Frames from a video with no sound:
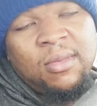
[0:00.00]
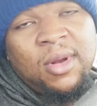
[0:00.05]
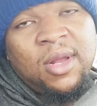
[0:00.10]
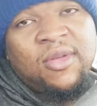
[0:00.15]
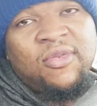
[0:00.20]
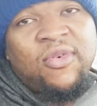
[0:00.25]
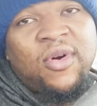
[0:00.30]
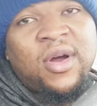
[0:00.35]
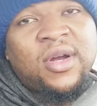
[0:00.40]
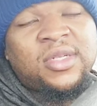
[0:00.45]
But
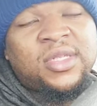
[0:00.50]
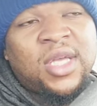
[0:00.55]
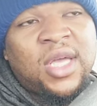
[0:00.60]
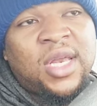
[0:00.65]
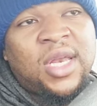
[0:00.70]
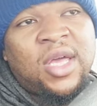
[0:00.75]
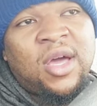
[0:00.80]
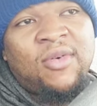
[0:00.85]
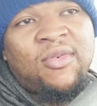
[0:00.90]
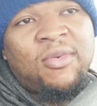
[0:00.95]
as far as
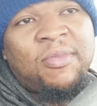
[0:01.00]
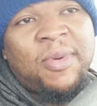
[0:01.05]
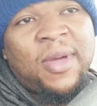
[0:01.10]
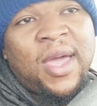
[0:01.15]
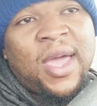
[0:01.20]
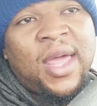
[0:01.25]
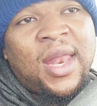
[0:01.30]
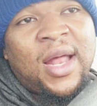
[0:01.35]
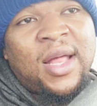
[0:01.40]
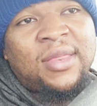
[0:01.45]
saying he
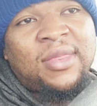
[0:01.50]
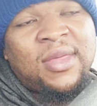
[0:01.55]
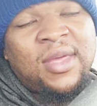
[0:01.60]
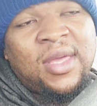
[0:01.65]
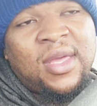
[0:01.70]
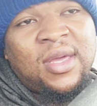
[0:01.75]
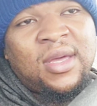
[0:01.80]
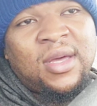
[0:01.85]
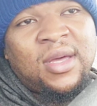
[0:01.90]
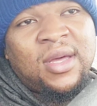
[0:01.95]
overpaid, I
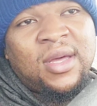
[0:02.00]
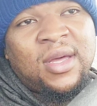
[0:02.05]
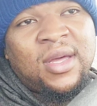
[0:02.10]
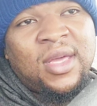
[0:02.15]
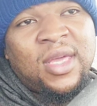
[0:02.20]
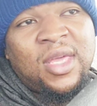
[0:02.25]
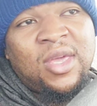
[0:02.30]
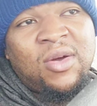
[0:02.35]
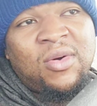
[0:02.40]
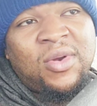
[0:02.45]
think uh,
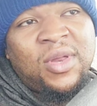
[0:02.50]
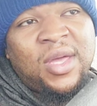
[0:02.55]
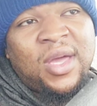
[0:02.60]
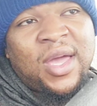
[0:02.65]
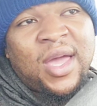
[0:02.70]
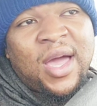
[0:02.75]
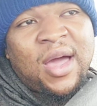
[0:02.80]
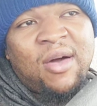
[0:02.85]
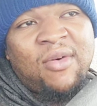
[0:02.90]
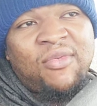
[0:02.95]
he only
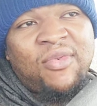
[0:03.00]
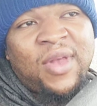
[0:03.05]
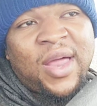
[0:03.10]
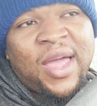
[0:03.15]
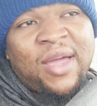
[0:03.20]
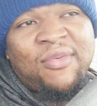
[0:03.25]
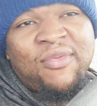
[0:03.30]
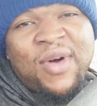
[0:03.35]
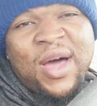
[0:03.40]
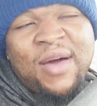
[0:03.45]
account for
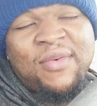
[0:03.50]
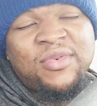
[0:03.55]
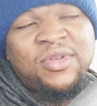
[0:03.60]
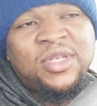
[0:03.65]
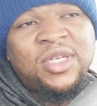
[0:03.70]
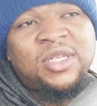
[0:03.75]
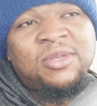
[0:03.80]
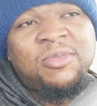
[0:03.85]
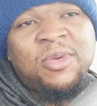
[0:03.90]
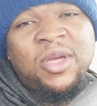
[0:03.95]
like five or
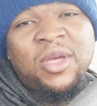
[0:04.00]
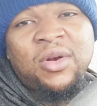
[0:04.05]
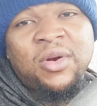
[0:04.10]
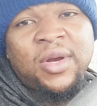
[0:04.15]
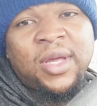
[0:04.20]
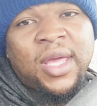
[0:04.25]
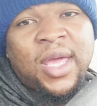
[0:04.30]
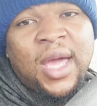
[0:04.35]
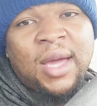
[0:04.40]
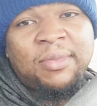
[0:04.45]
six million
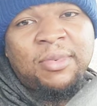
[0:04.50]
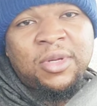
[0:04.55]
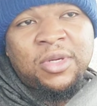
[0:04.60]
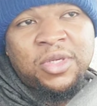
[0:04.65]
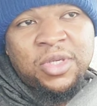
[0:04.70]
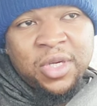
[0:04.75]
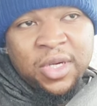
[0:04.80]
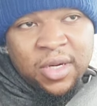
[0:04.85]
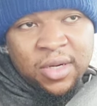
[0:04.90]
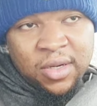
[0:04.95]
on the cap
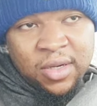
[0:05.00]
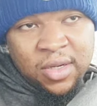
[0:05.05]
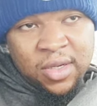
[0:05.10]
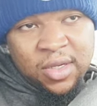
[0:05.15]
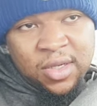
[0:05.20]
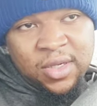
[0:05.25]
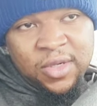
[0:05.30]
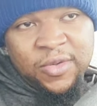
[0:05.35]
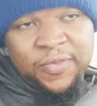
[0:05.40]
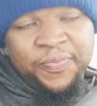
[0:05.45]
this year.
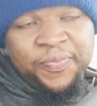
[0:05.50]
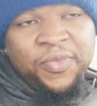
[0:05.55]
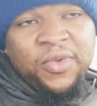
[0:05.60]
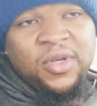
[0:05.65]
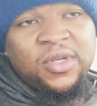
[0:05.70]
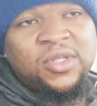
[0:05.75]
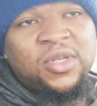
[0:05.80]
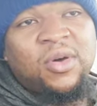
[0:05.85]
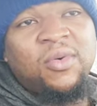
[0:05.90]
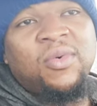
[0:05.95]

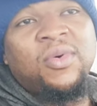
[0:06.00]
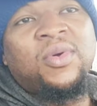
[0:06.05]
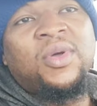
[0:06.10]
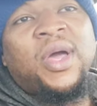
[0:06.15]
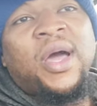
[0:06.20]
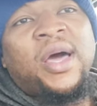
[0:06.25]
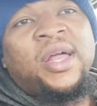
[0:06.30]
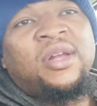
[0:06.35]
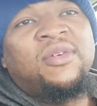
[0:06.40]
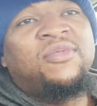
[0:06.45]
So we're
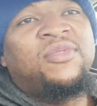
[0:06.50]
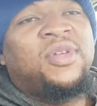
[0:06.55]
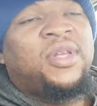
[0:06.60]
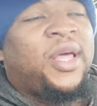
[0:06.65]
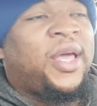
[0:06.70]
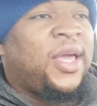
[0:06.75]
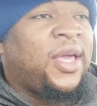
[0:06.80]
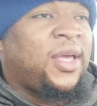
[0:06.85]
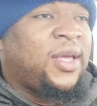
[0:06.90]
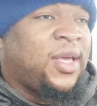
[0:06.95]
kind of
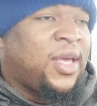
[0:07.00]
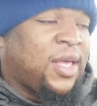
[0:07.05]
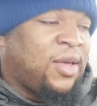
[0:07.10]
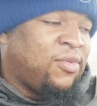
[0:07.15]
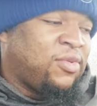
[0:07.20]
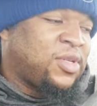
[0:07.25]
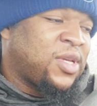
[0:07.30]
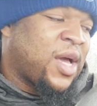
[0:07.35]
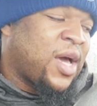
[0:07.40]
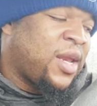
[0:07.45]
late. It
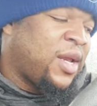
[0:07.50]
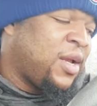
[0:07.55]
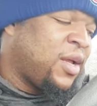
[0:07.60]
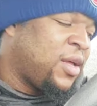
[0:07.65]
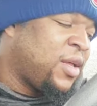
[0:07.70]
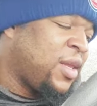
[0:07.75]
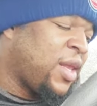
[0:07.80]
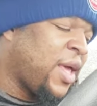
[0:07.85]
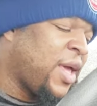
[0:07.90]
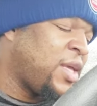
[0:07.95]
was kind
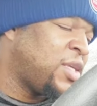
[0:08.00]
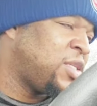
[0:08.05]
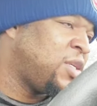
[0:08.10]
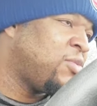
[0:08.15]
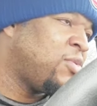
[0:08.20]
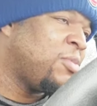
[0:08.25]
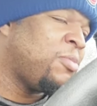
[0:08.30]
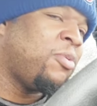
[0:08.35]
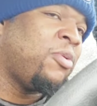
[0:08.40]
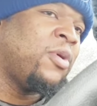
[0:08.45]
of
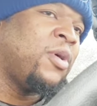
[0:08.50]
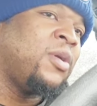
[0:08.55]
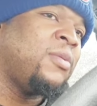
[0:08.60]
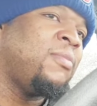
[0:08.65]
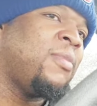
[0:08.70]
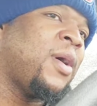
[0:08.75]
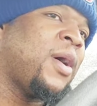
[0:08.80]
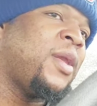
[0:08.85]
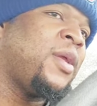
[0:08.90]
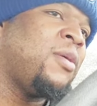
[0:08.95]
lazy
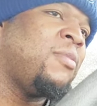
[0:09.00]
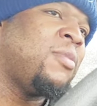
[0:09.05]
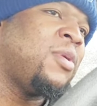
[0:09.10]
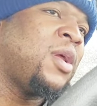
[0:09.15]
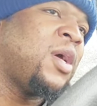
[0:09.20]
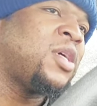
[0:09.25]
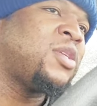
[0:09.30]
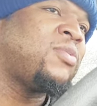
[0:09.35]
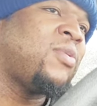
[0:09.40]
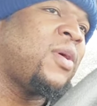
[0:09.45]
reporting by them,
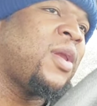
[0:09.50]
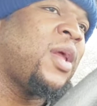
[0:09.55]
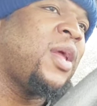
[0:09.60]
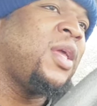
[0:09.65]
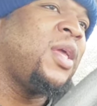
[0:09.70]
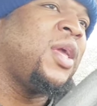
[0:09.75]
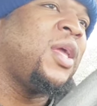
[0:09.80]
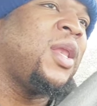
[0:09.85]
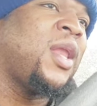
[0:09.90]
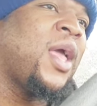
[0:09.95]
and that's why
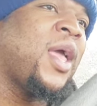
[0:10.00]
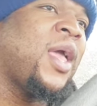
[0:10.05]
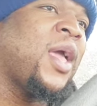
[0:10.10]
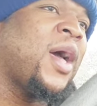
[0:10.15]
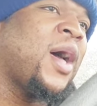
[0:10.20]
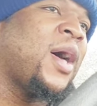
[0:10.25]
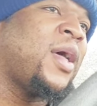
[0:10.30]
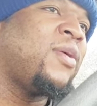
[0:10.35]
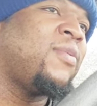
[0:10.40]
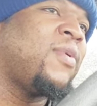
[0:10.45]
they getting
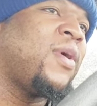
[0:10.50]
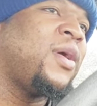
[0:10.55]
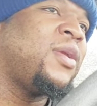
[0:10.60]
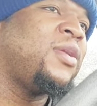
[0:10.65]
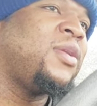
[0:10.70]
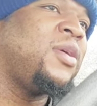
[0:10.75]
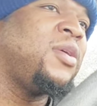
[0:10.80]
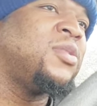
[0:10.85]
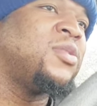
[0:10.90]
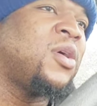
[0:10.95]
AI to
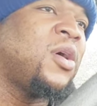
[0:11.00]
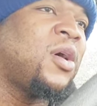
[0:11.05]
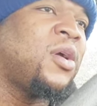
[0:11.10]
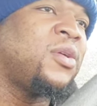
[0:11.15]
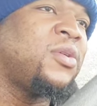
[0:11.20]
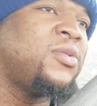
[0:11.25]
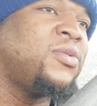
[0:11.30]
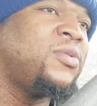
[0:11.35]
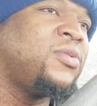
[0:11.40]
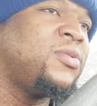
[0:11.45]
write these
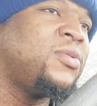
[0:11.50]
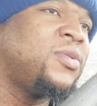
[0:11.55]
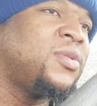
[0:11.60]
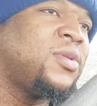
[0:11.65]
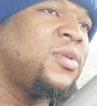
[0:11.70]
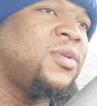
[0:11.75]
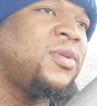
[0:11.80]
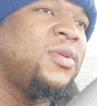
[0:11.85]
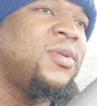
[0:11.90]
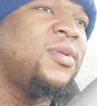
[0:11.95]
articles,
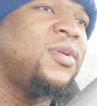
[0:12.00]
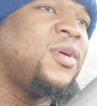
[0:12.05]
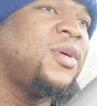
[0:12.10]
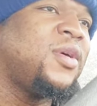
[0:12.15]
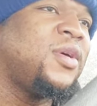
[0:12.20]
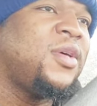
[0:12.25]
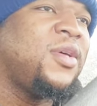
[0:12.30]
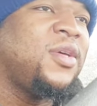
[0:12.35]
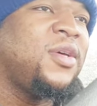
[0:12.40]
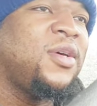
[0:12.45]

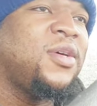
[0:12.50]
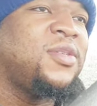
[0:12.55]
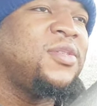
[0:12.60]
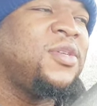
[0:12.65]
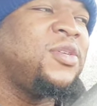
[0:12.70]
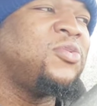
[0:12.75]
because